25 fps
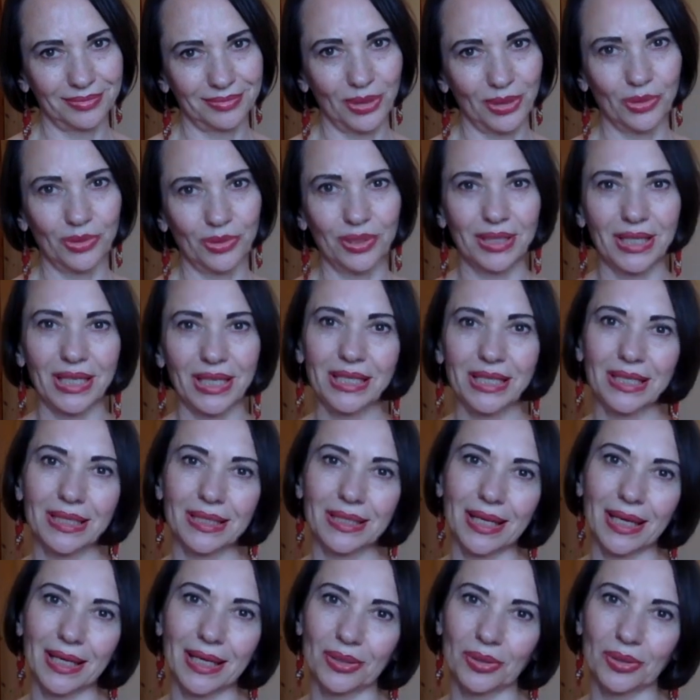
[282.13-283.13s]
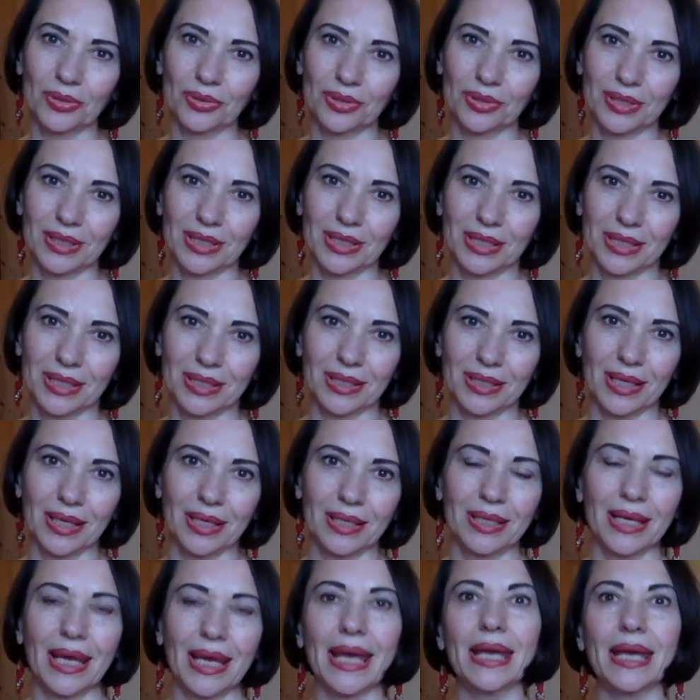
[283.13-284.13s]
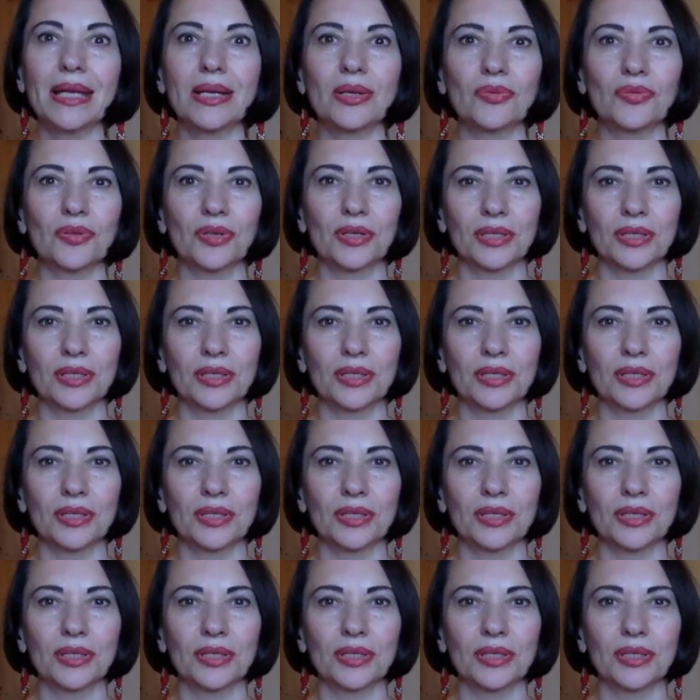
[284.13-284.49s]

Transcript: coordination 10, coordination 9, any of